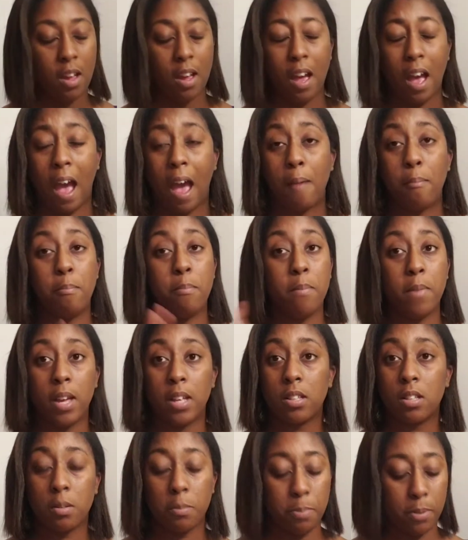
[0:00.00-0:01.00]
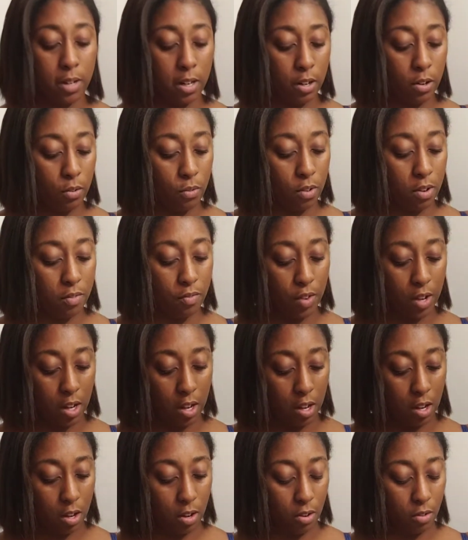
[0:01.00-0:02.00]
I meant to put it on
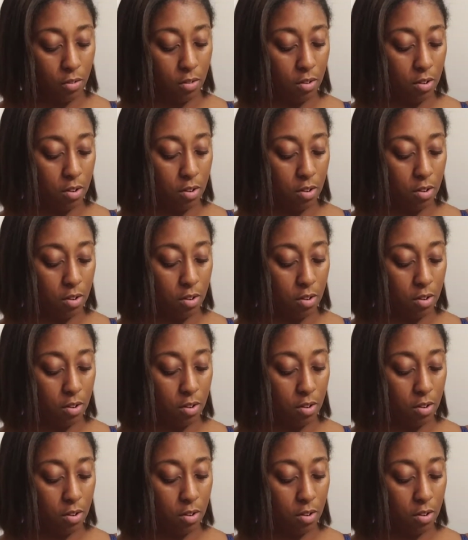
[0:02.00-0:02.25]
video